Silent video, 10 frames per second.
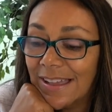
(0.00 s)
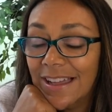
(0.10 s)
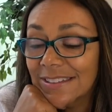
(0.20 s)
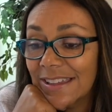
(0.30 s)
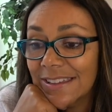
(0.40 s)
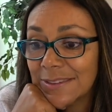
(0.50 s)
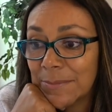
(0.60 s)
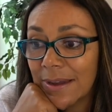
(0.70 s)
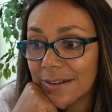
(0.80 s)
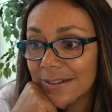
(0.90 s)
I like the
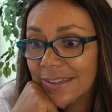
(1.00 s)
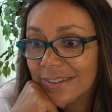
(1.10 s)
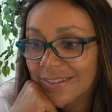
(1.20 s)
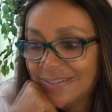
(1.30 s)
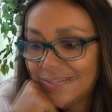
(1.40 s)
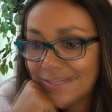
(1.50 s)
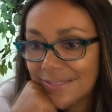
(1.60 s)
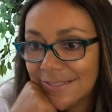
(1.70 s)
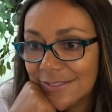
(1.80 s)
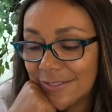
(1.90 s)
Macarena.
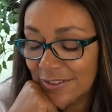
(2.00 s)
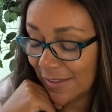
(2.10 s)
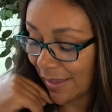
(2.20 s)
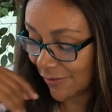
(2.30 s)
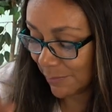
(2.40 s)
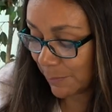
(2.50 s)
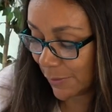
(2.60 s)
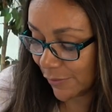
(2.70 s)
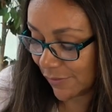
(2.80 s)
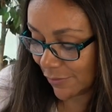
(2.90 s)
I'm gonna put
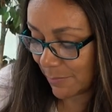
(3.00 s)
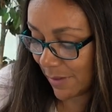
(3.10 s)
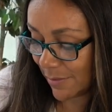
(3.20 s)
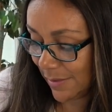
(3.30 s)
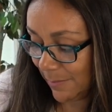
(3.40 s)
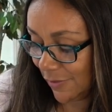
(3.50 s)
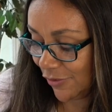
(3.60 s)
a little star by her name,